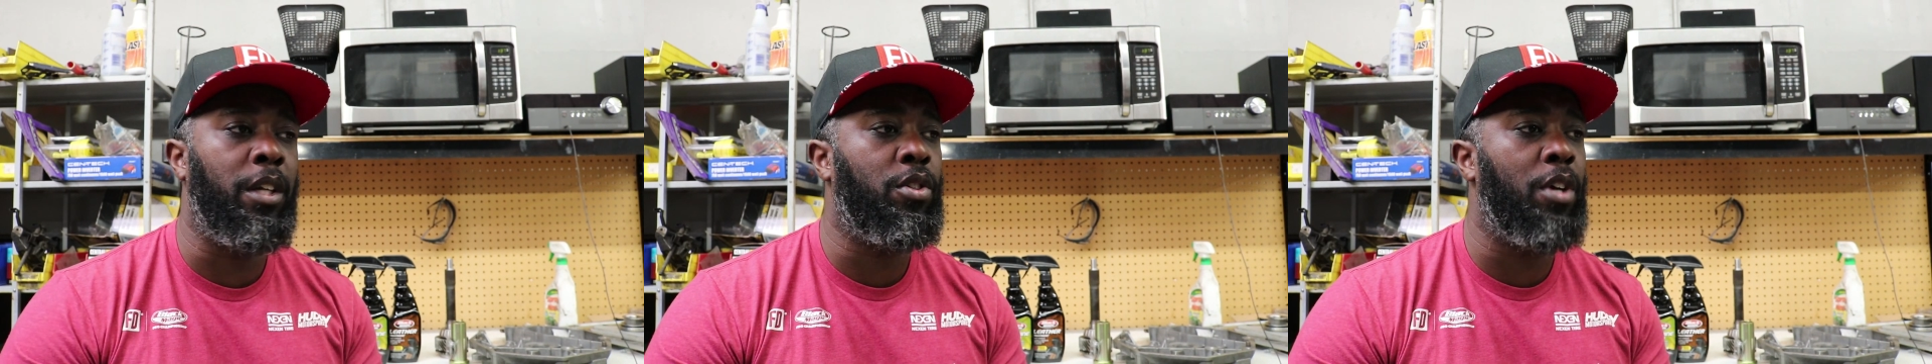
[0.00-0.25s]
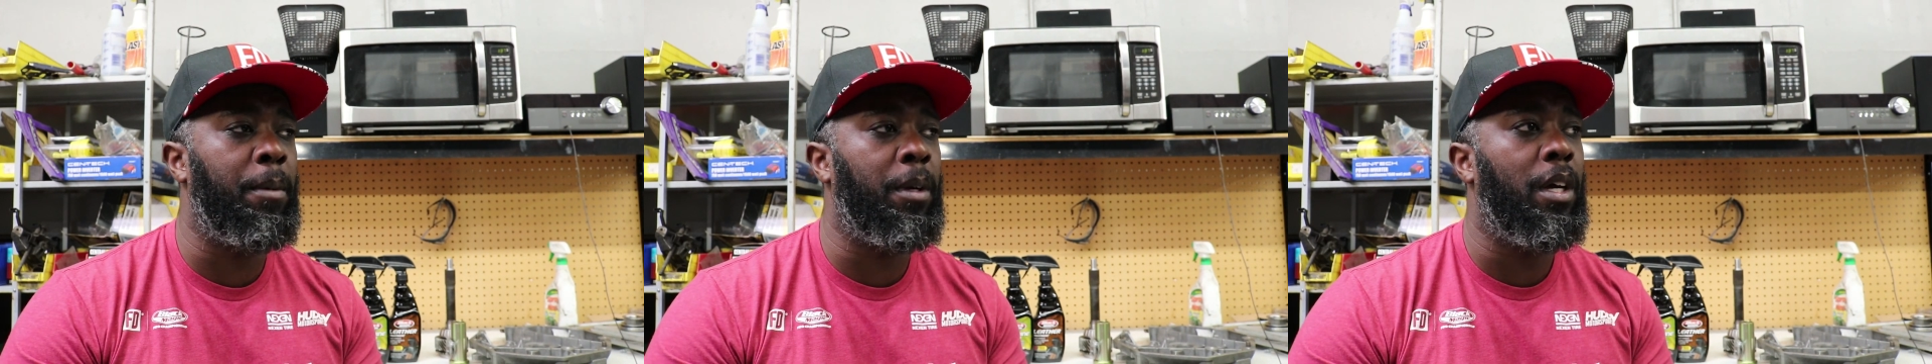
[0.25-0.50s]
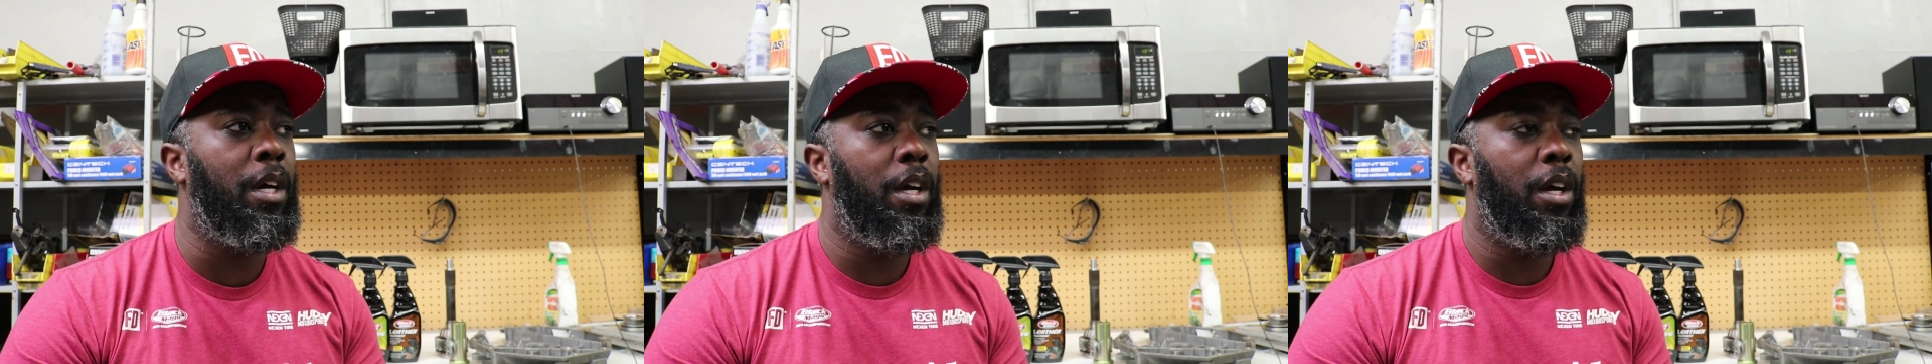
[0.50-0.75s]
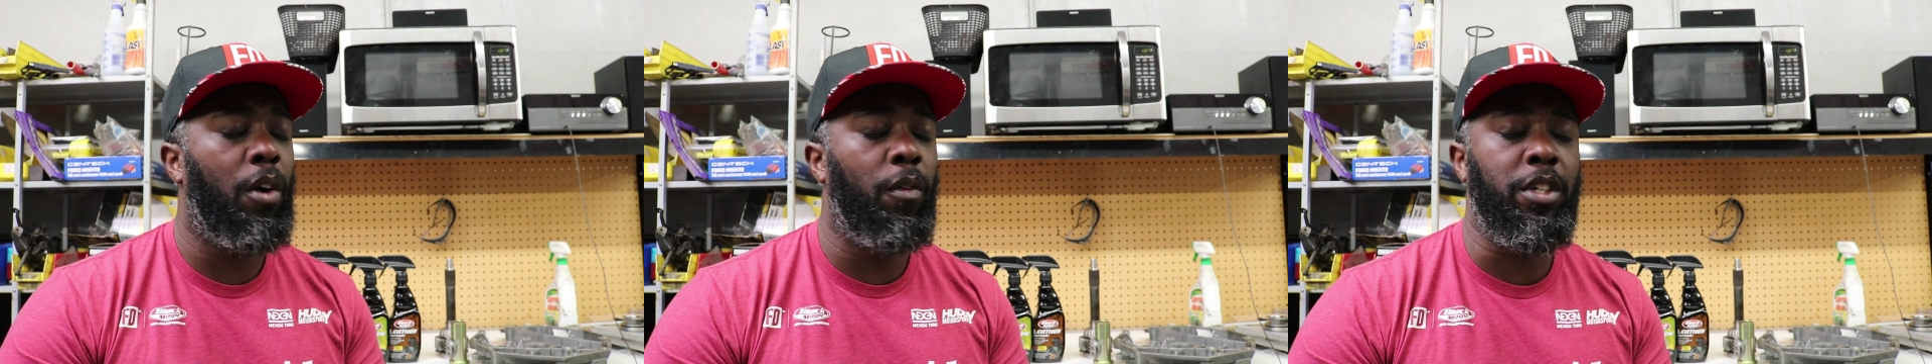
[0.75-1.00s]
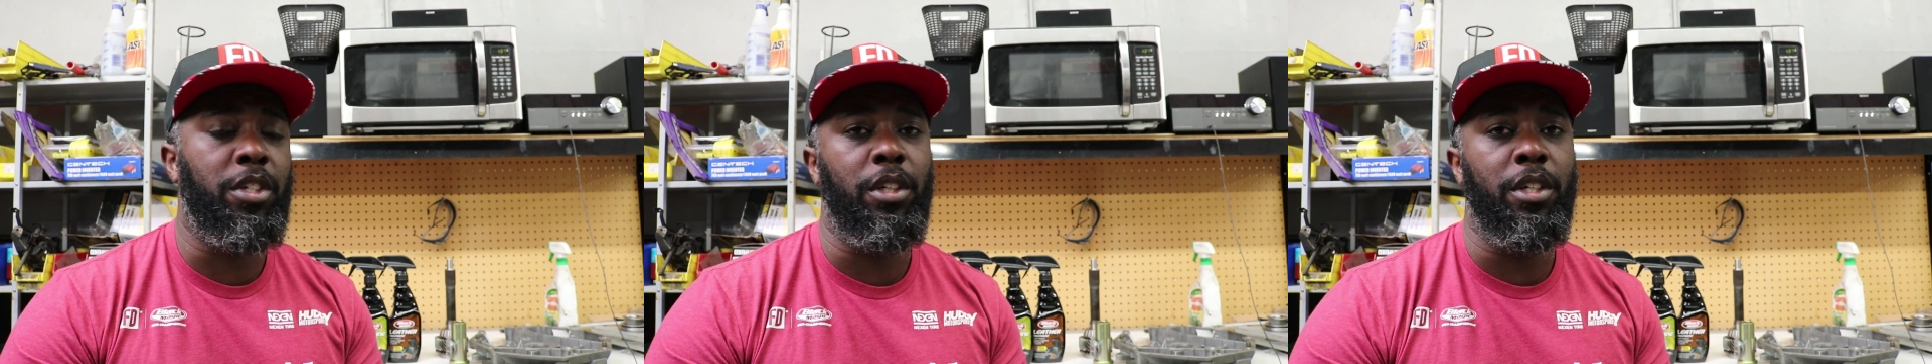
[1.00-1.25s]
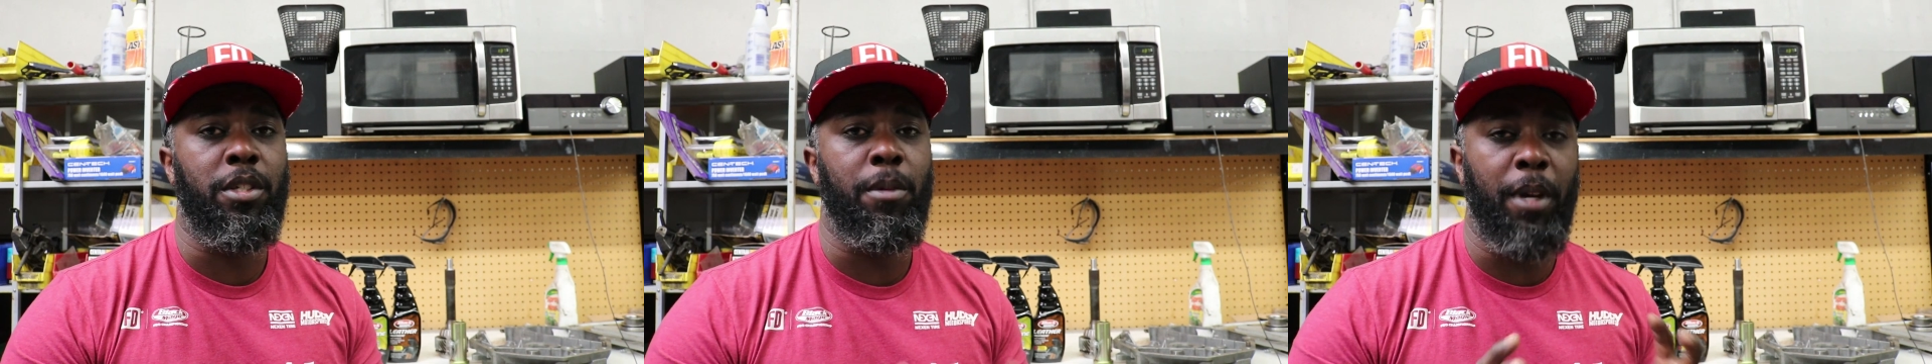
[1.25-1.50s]
And Tremec
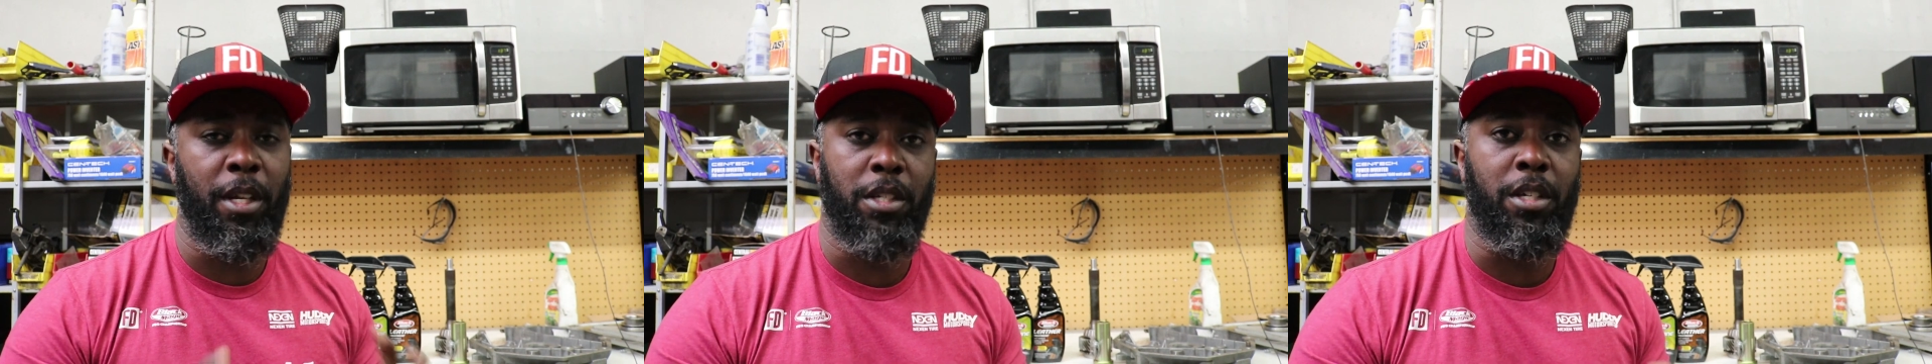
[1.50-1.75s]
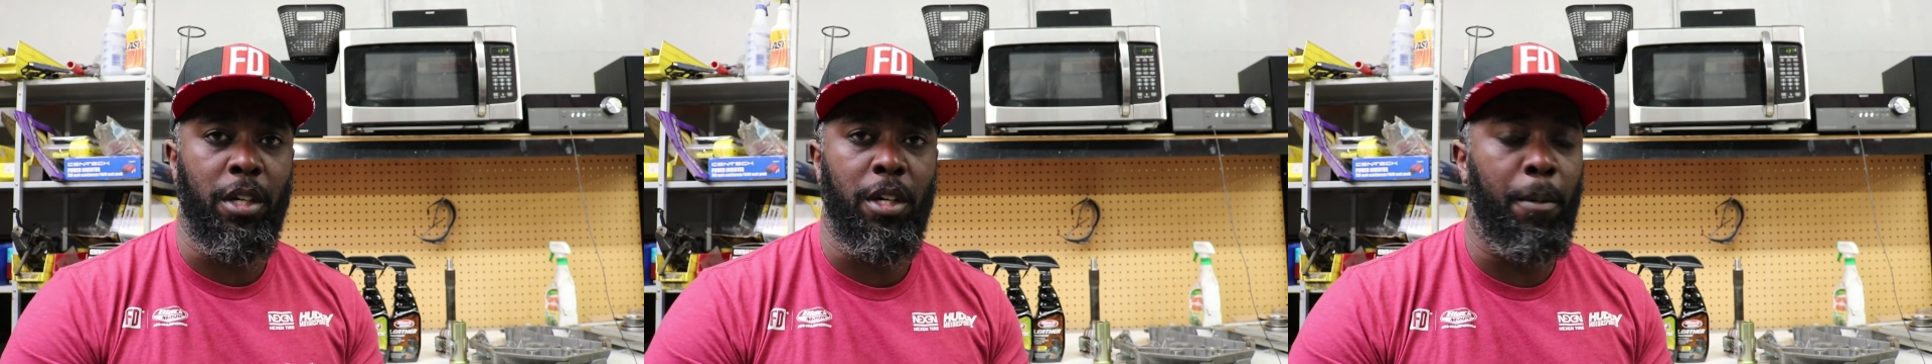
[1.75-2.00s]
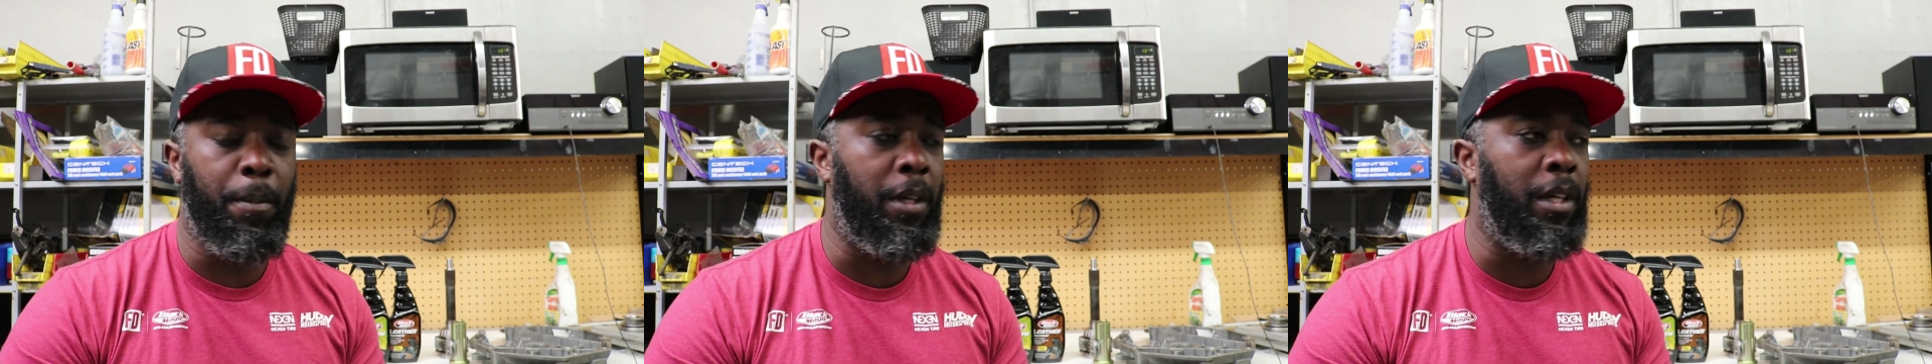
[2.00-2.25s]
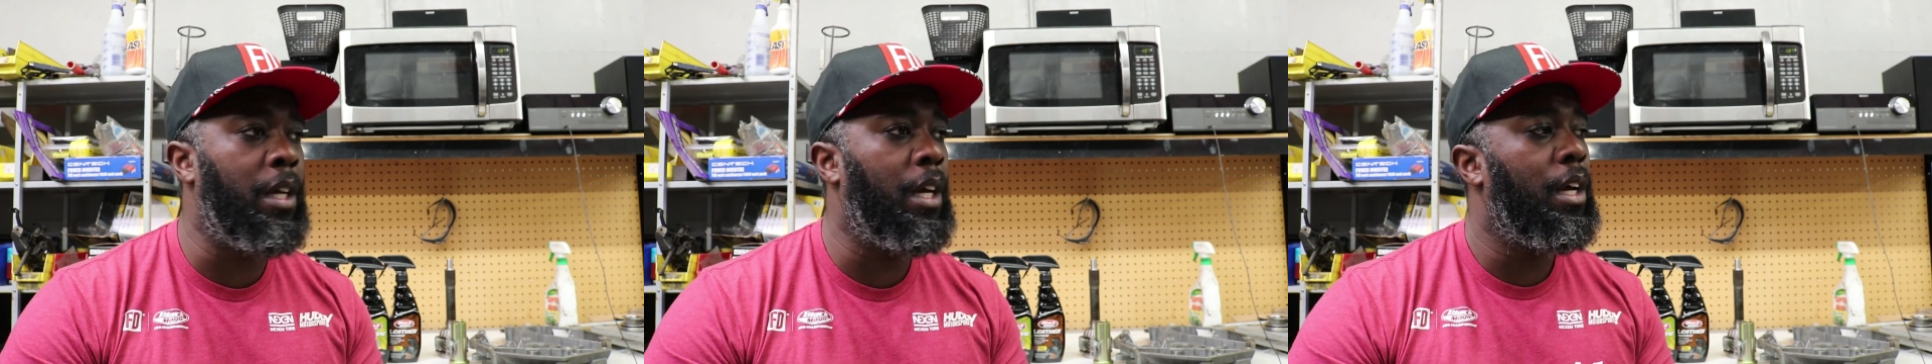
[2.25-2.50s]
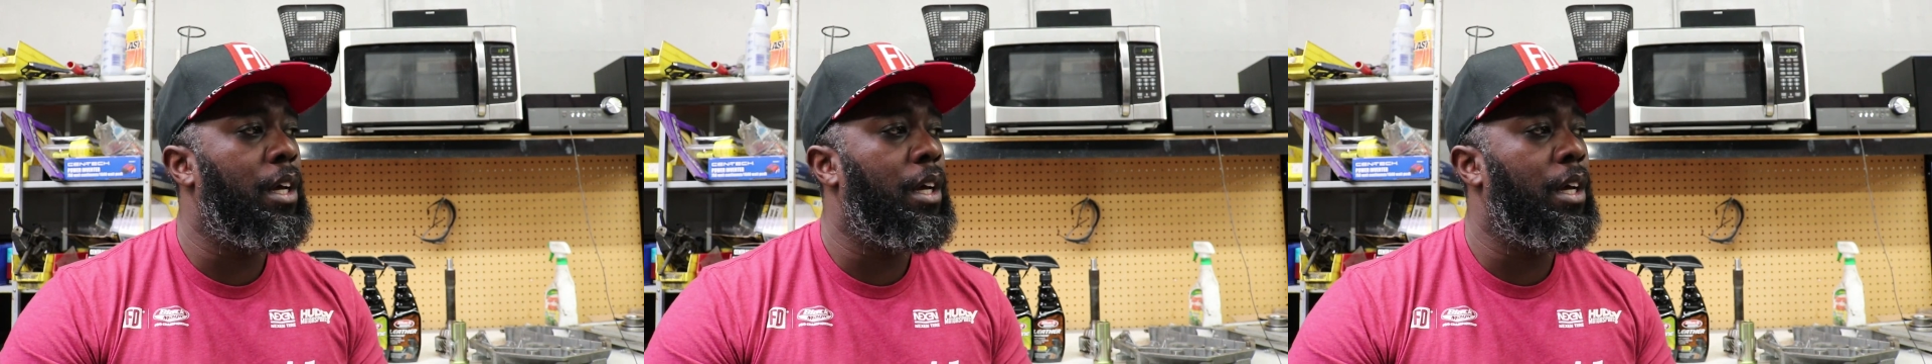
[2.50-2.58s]
originally is a Mexican company